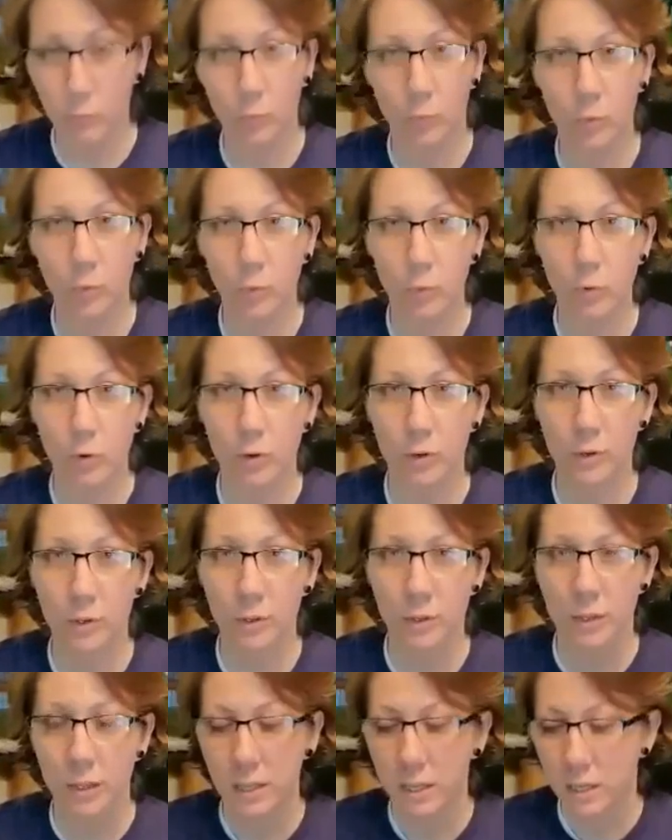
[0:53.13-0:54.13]
warm
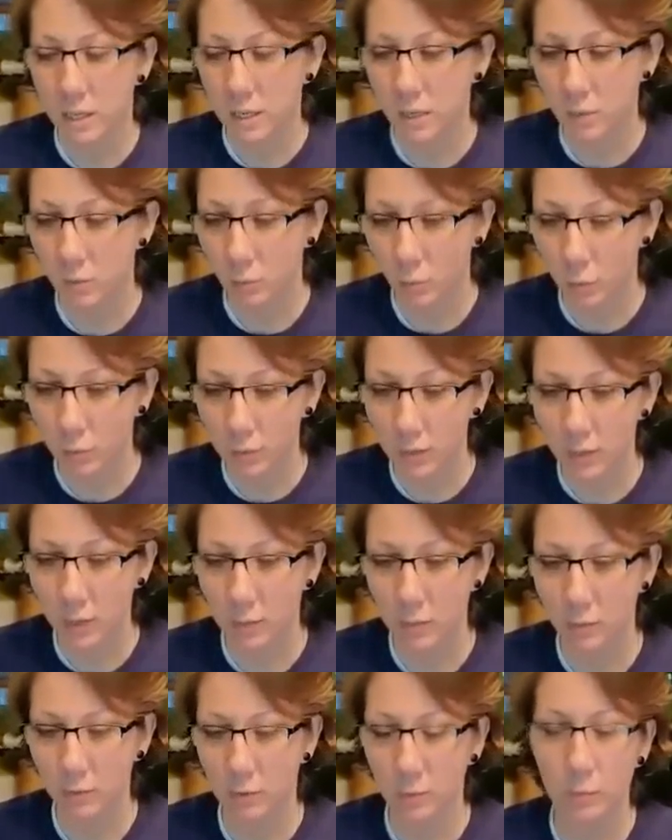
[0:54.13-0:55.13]
water and 1
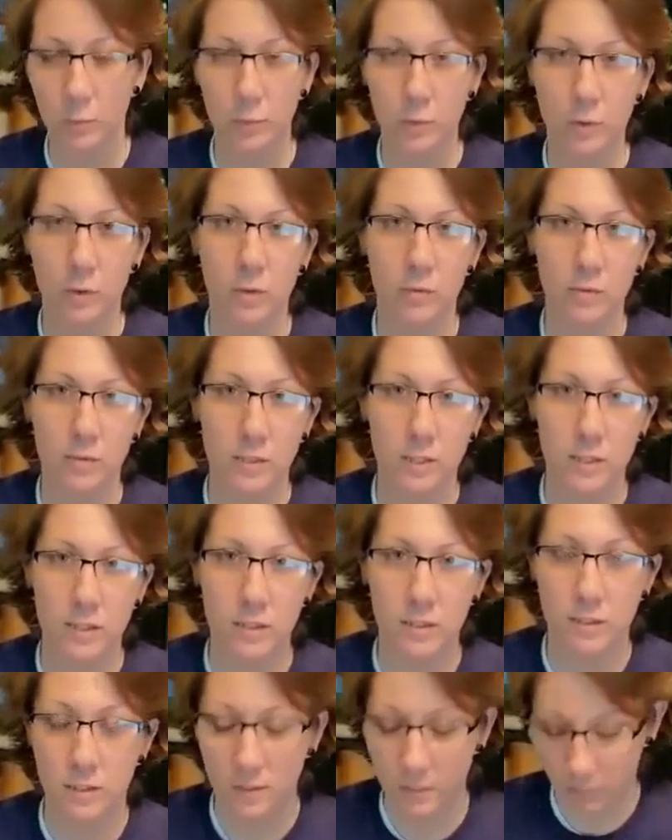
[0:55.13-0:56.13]
tablespoon of
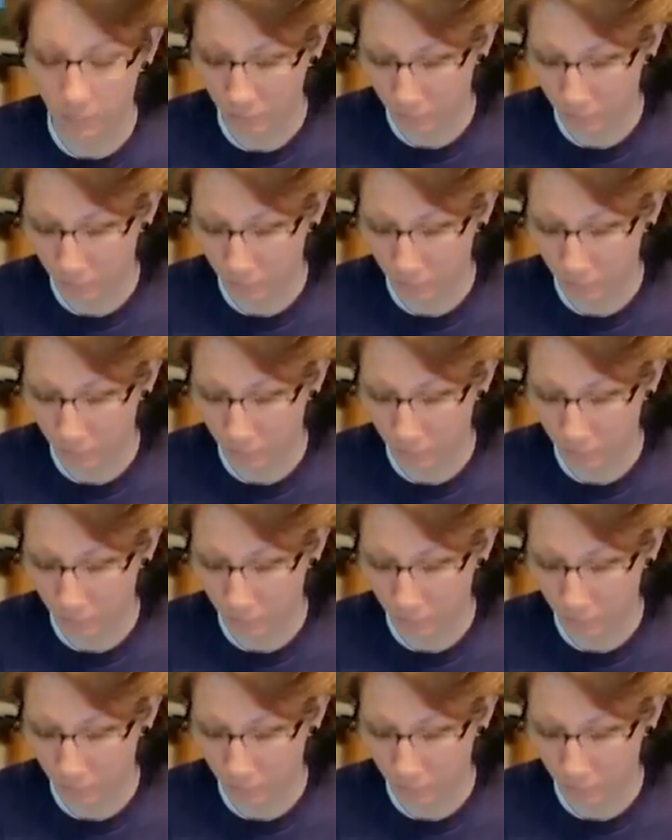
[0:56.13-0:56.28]
yeast.